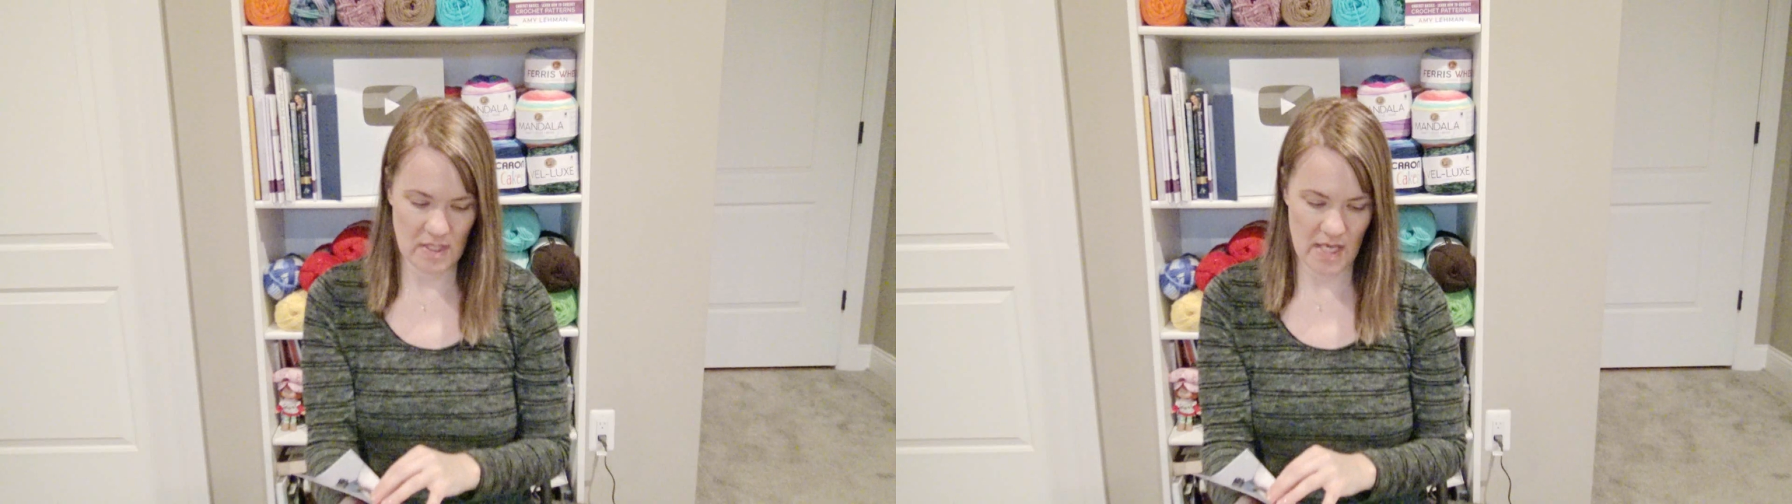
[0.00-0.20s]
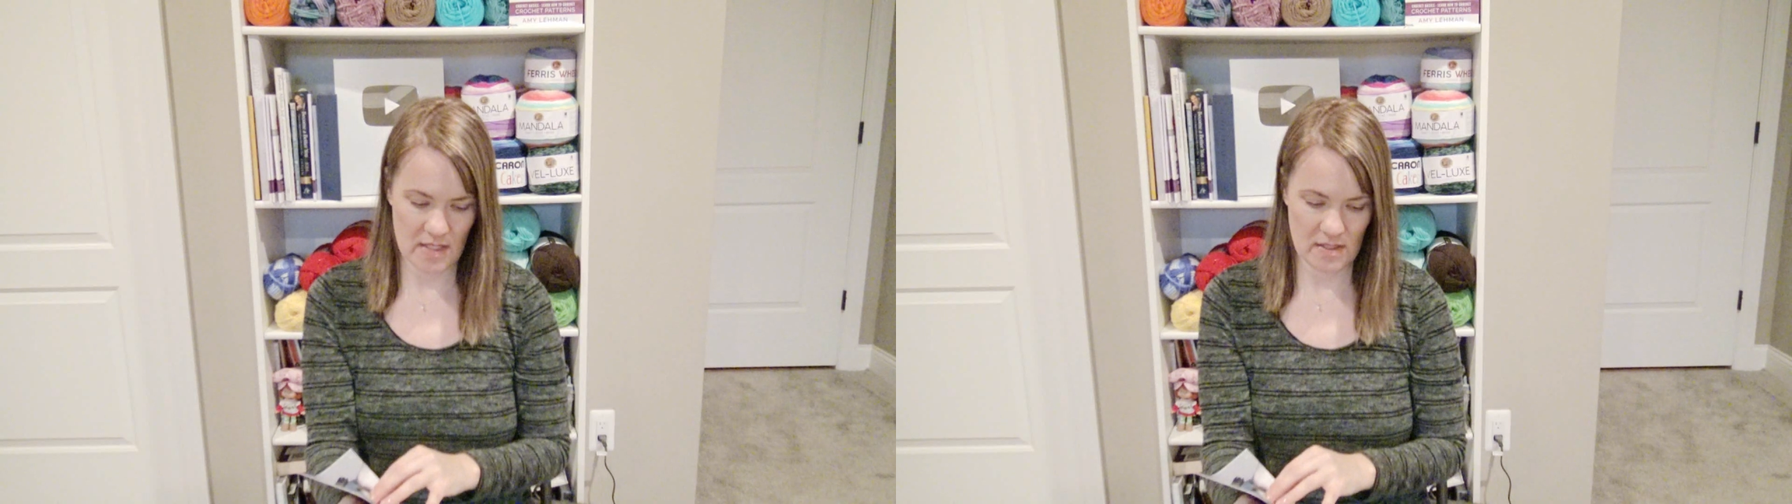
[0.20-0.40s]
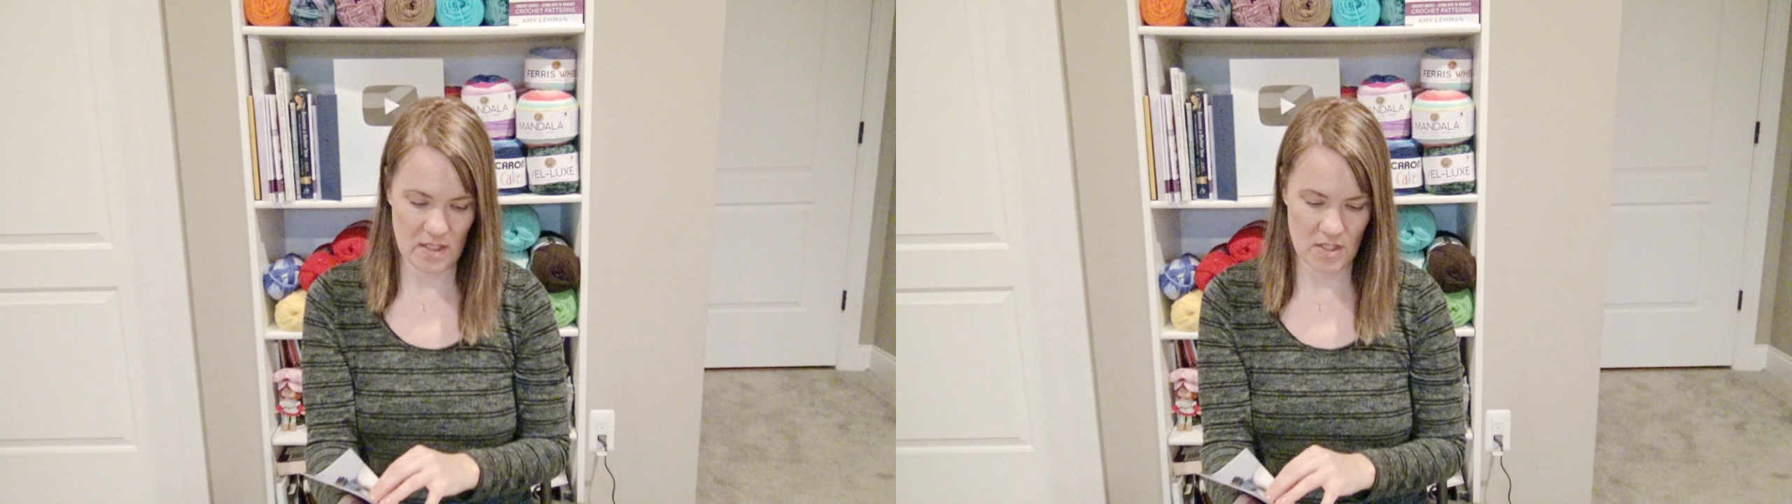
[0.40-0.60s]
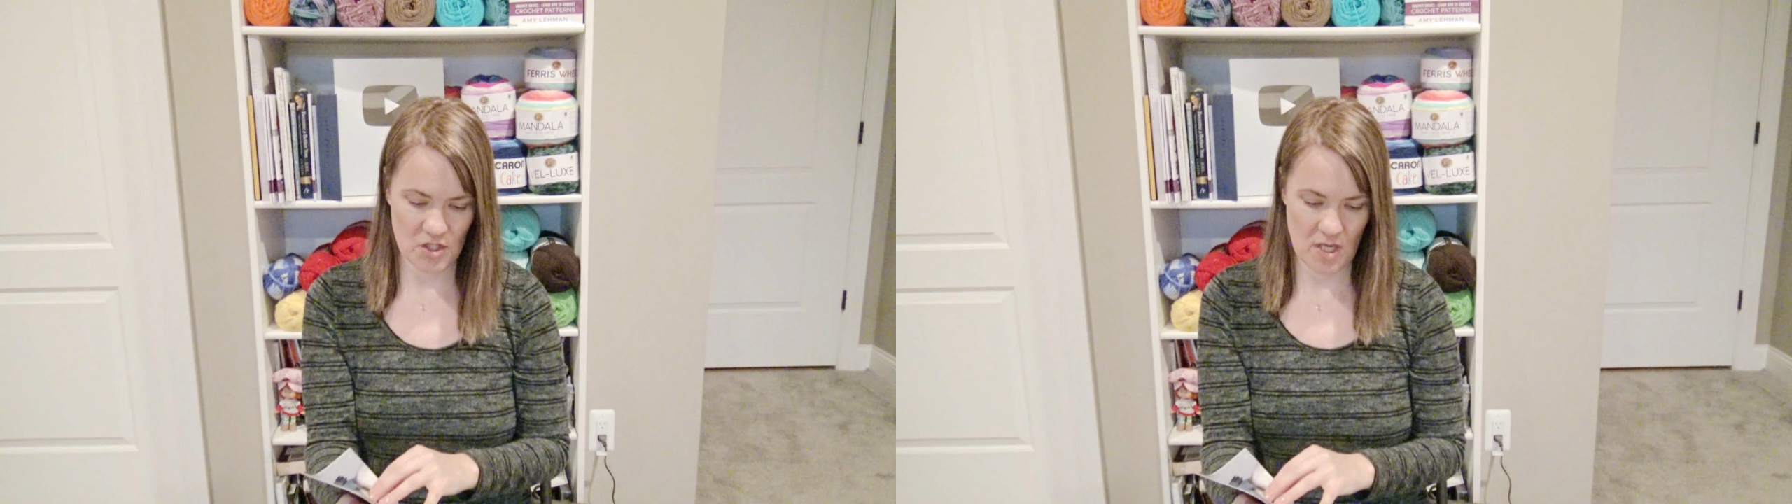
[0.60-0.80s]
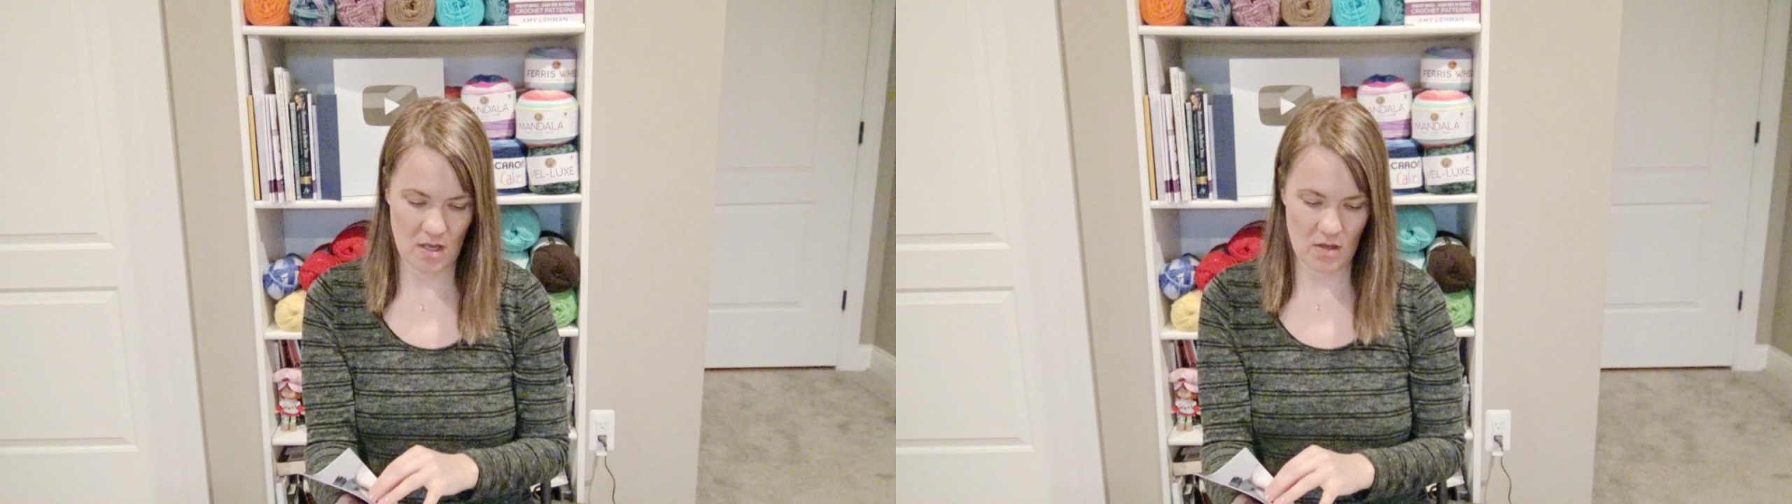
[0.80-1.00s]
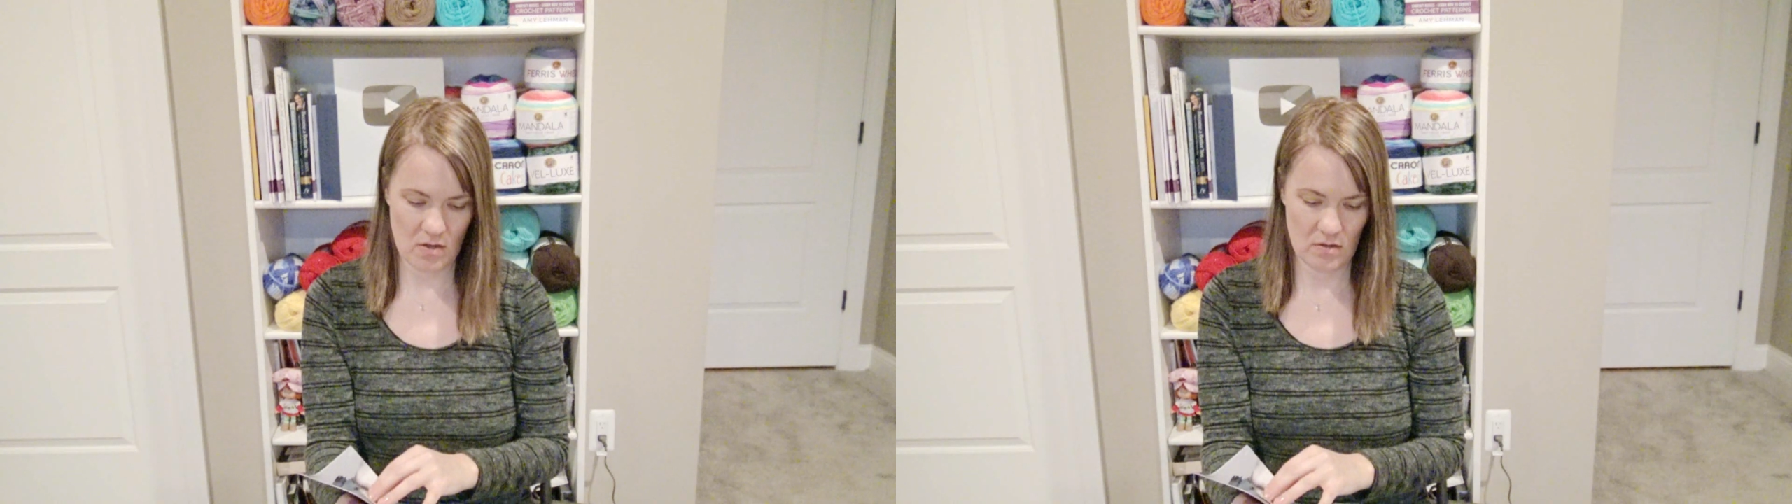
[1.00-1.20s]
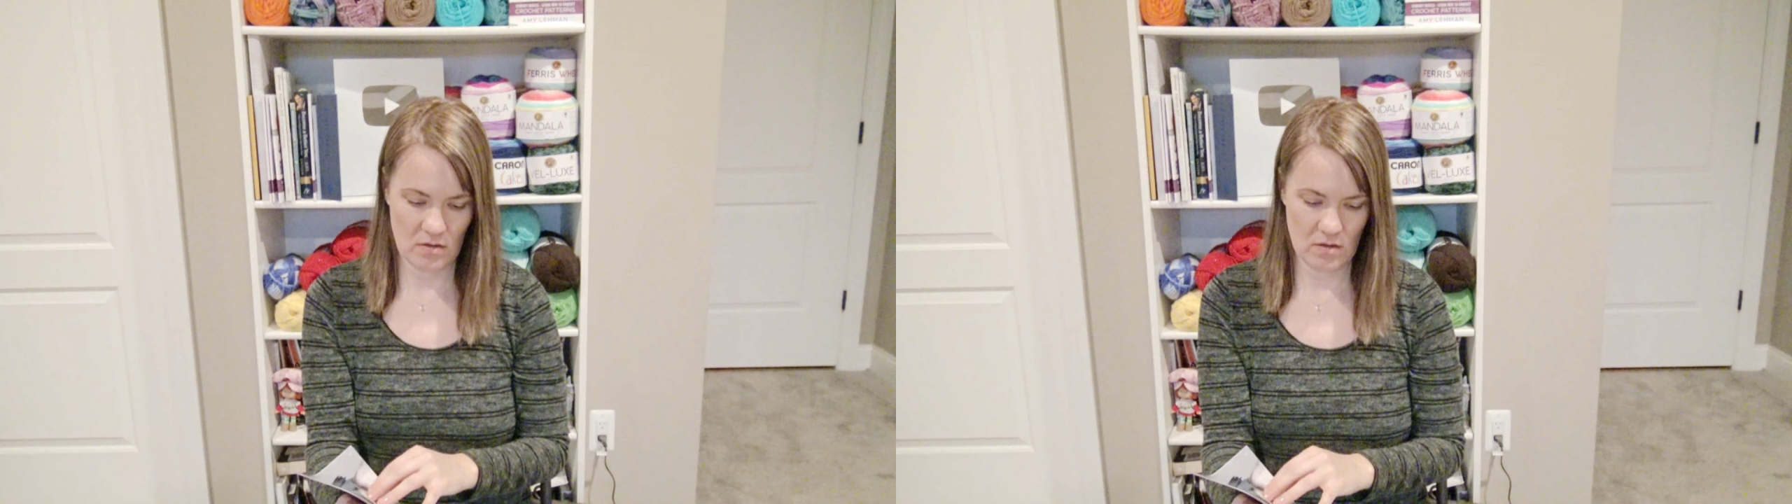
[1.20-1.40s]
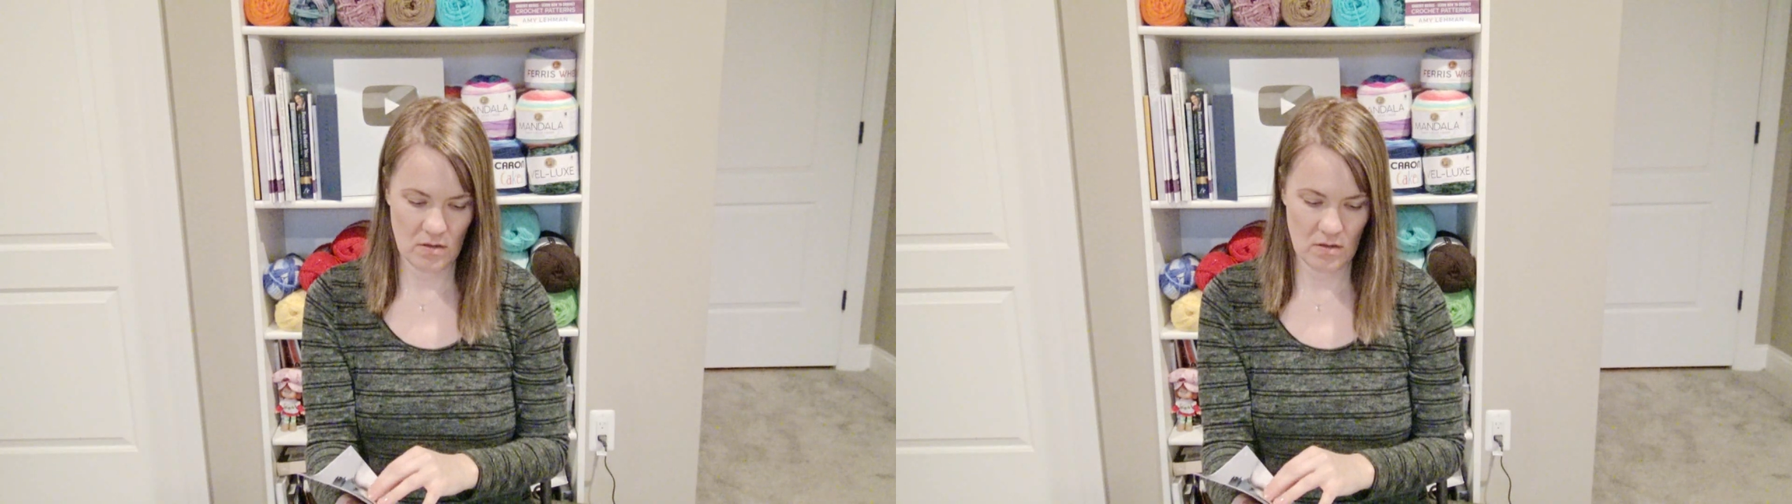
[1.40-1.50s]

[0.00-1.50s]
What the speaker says: a seashell,